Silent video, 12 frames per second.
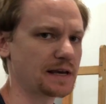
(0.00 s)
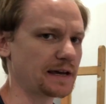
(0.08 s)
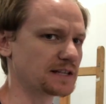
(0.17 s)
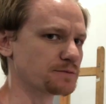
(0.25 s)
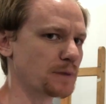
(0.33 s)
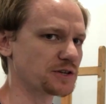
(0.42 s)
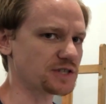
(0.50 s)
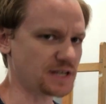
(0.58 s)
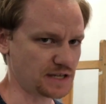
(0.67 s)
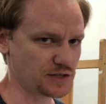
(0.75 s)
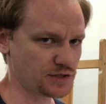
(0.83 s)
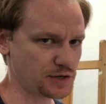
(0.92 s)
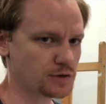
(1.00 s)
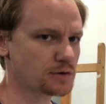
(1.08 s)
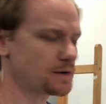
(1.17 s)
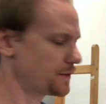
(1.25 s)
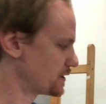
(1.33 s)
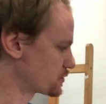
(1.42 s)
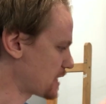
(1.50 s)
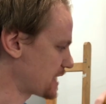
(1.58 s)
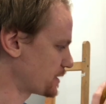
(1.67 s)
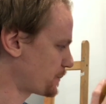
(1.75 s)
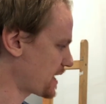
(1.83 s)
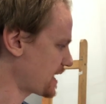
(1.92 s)
it's much easier than trying
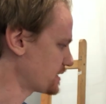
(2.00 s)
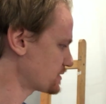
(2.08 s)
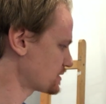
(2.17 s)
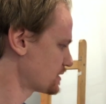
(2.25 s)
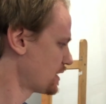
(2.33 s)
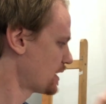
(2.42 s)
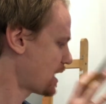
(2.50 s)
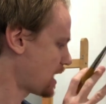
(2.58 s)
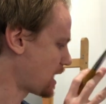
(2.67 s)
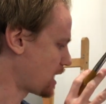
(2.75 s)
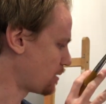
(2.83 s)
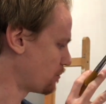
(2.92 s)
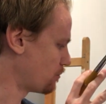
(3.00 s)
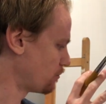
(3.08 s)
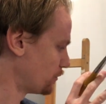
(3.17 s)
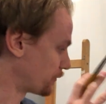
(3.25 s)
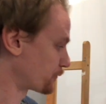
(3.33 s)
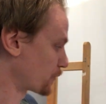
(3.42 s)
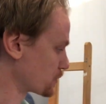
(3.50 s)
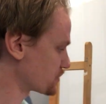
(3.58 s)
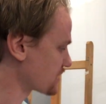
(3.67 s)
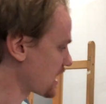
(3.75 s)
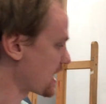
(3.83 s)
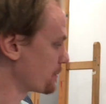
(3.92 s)
to paint the
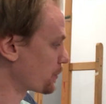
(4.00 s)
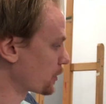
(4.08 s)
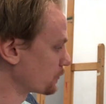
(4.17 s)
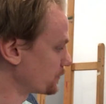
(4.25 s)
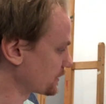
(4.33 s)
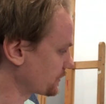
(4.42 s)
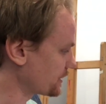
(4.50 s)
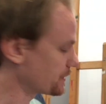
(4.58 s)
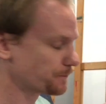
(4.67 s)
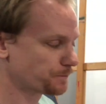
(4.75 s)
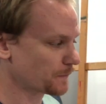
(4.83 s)
first time perfectly.